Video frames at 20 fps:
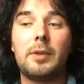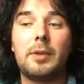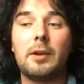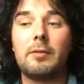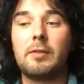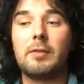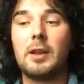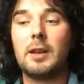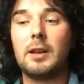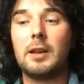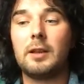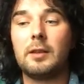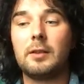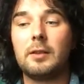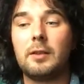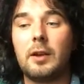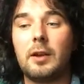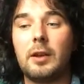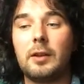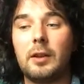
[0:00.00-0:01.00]
that are really
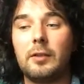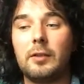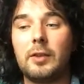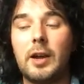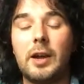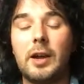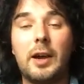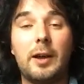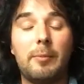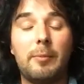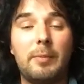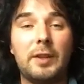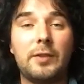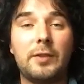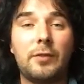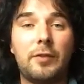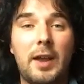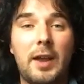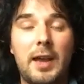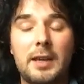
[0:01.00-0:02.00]
diehard
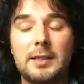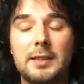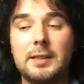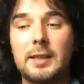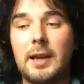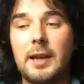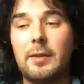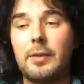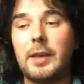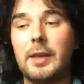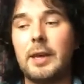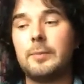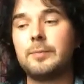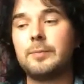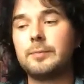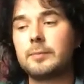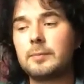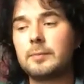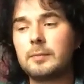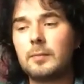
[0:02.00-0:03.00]
Myst fans out there,
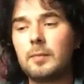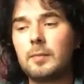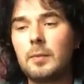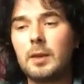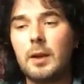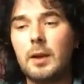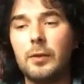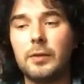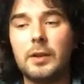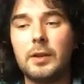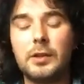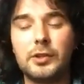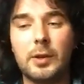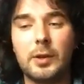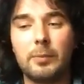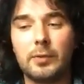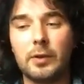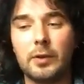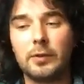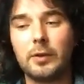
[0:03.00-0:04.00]
obviously
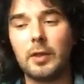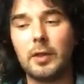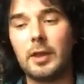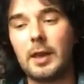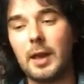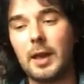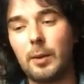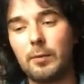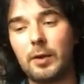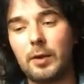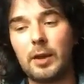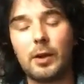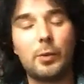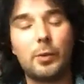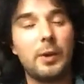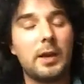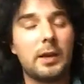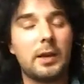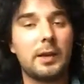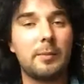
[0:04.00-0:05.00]
jumped onto the game very
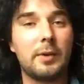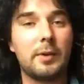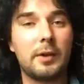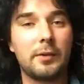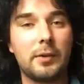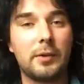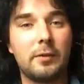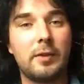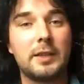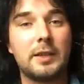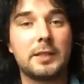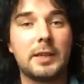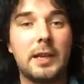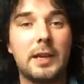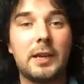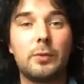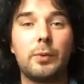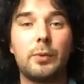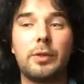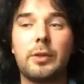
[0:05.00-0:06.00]
quickly because it
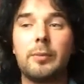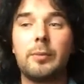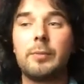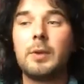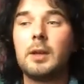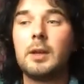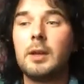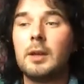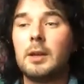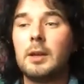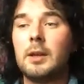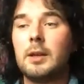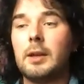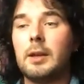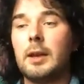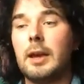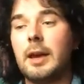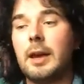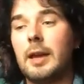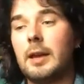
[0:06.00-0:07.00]
resonated with them.
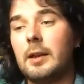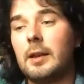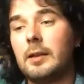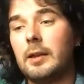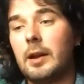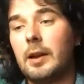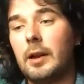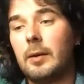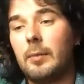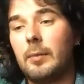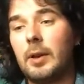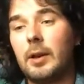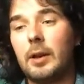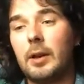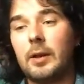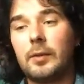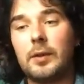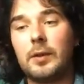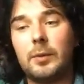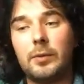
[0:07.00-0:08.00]
And,
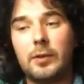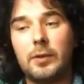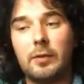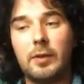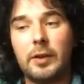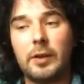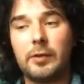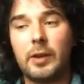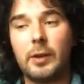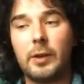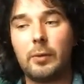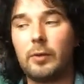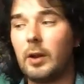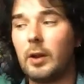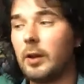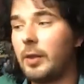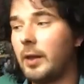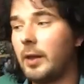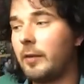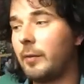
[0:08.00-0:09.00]
it seems to resonate with a
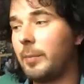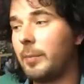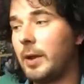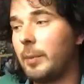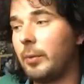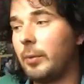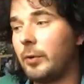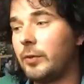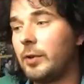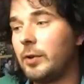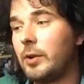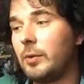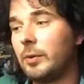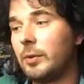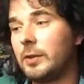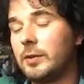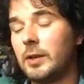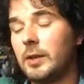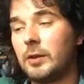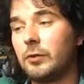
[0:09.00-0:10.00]
lot of other people too,
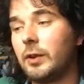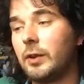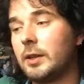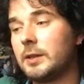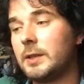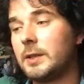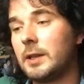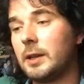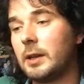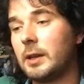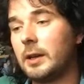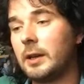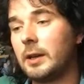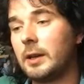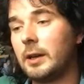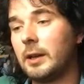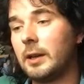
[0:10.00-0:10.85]
which is interesting. Like,